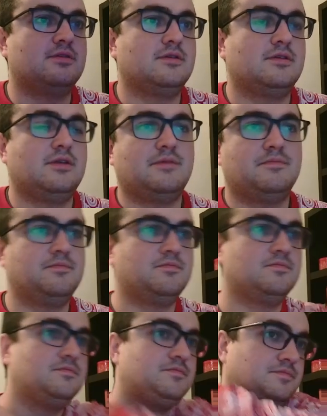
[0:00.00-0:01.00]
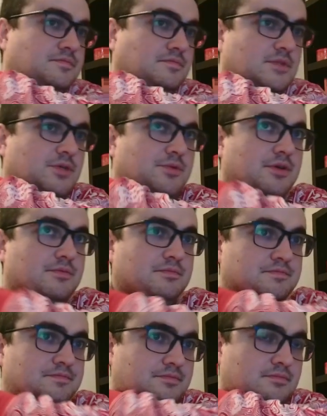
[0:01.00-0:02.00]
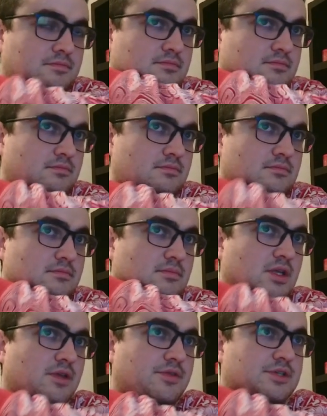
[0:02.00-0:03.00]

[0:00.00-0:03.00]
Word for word: yeah, there we go. This will